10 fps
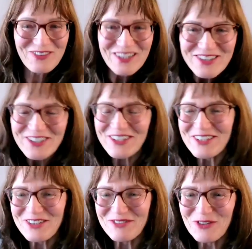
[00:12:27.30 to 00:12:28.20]
I know that you're
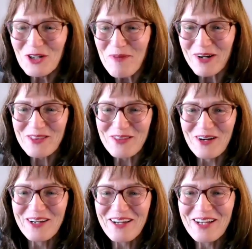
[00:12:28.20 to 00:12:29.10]
going to do a full
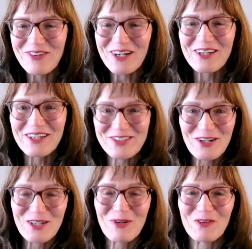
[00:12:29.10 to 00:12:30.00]
marathon, and we're going to
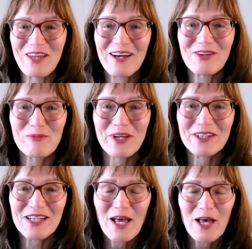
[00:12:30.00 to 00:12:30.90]
talk about that in a bit.